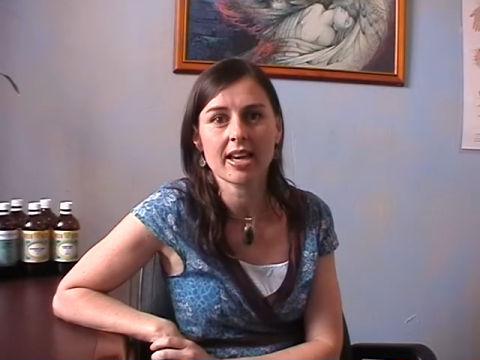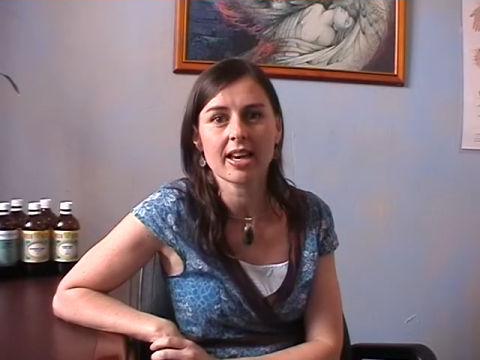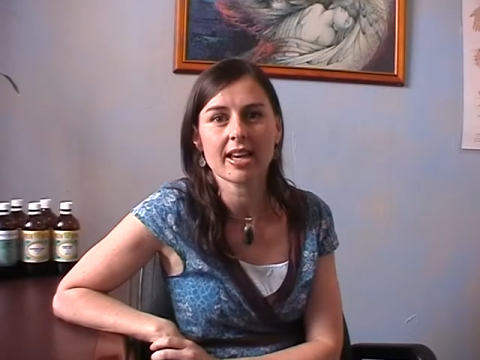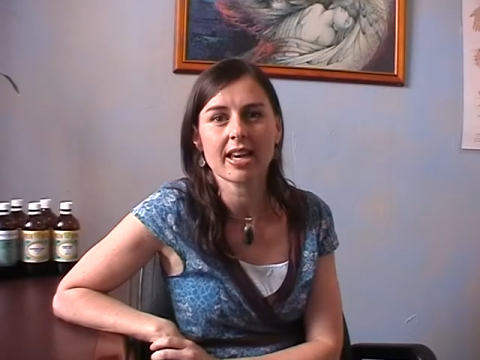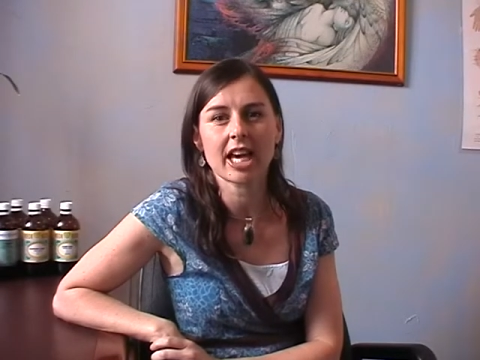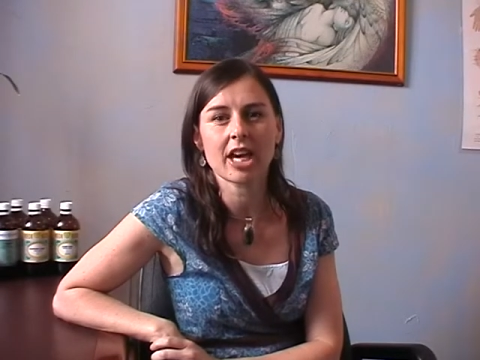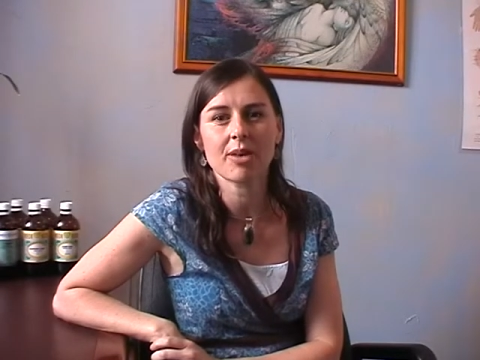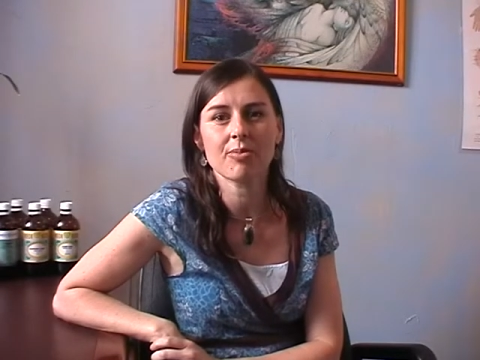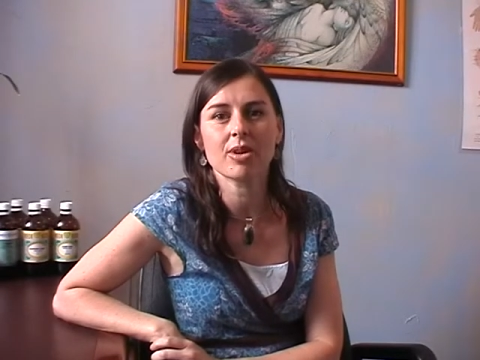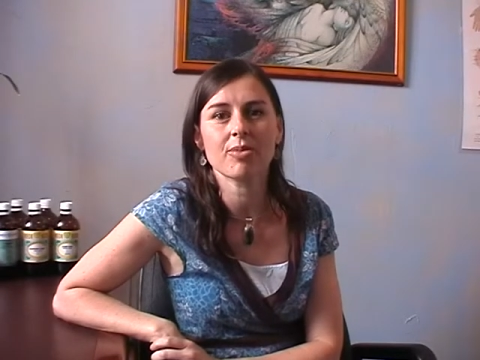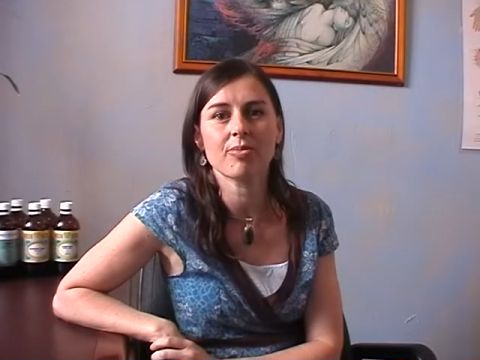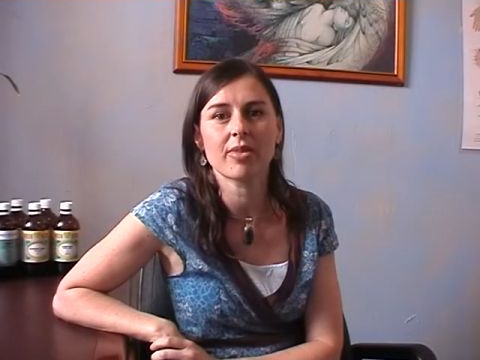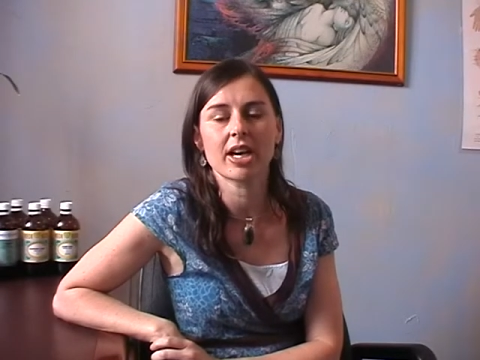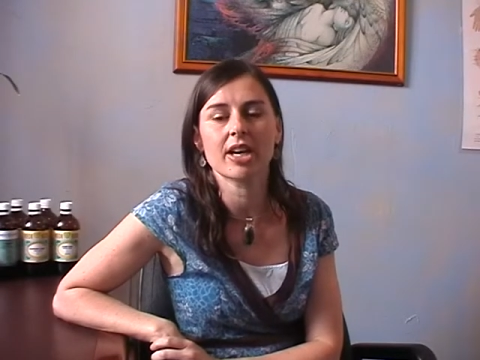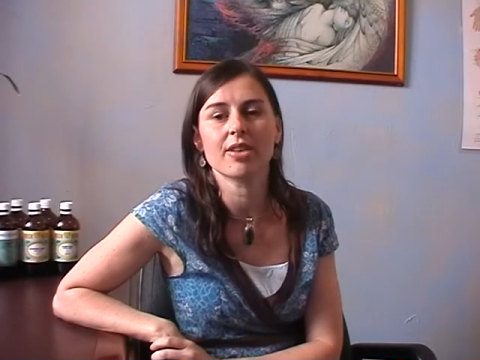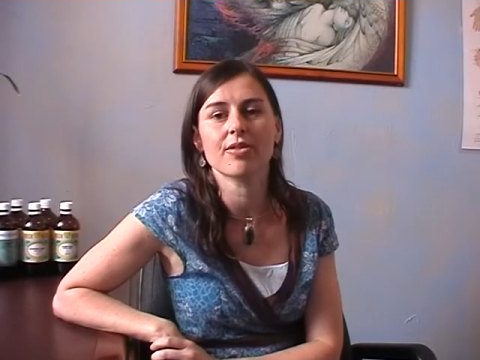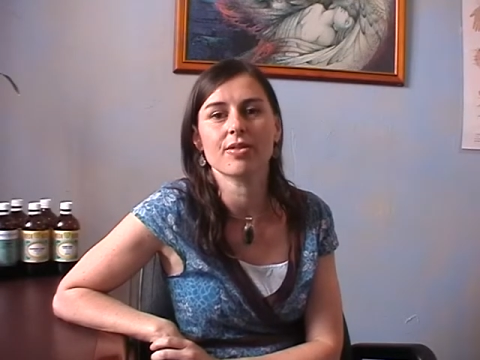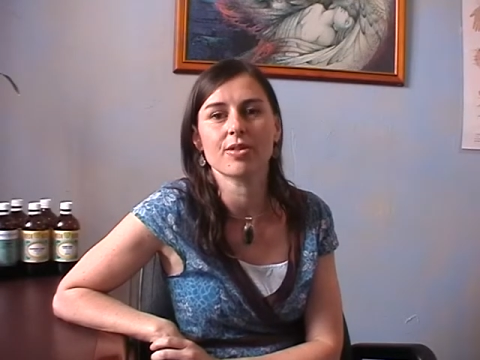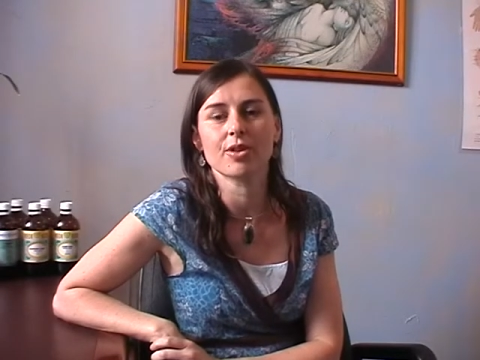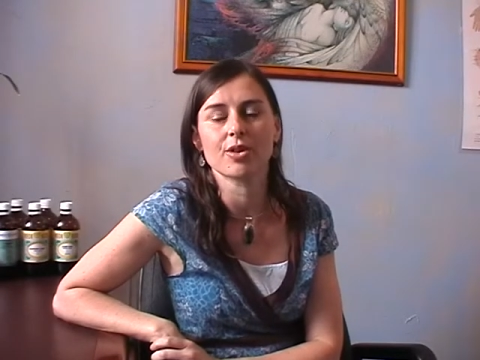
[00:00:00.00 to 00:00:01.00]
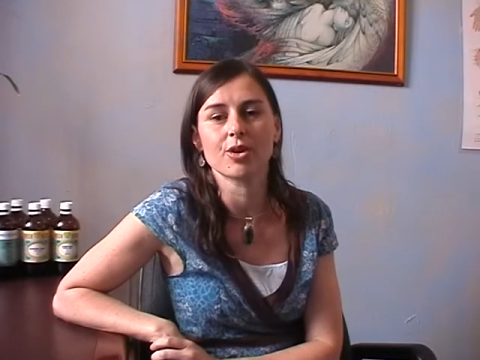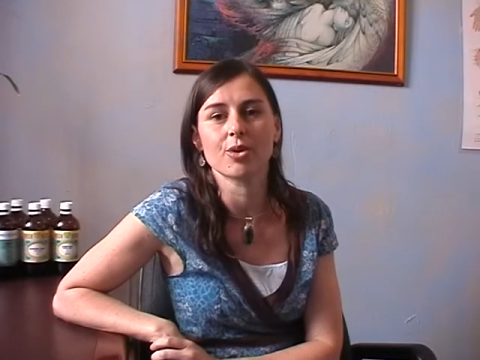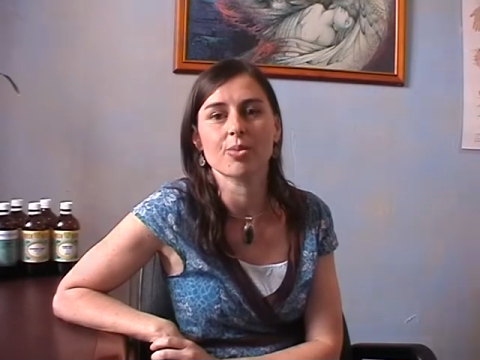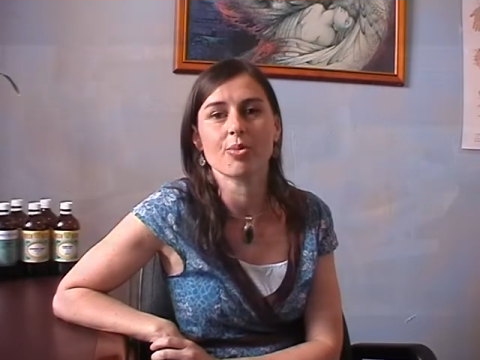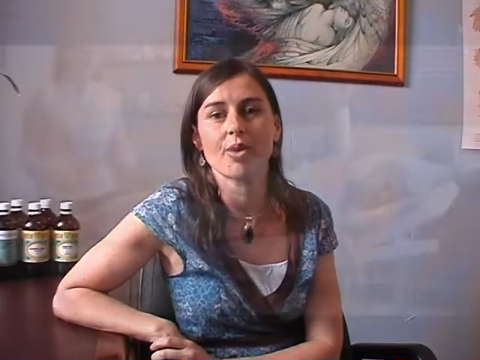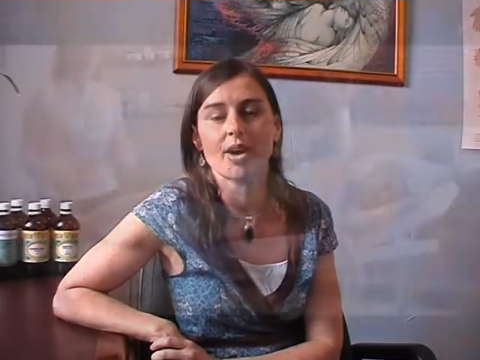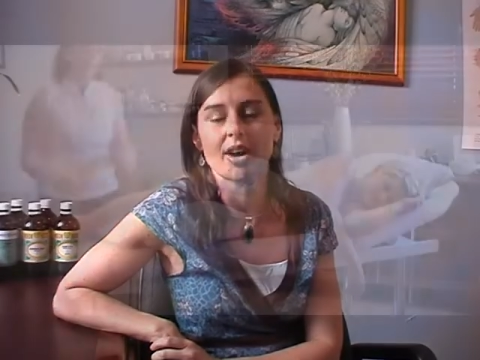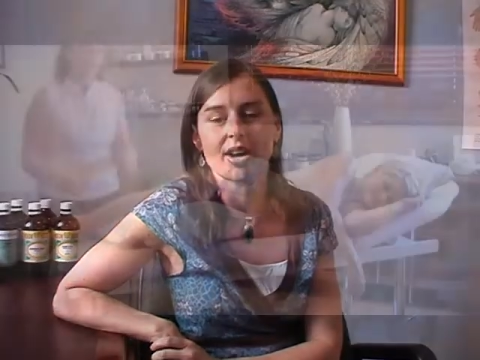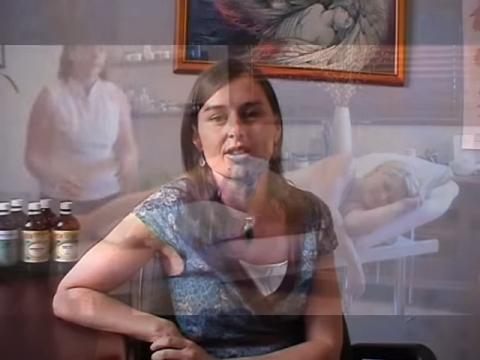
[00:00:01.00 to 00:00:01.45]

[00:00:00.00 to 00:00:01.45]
can be made for you prior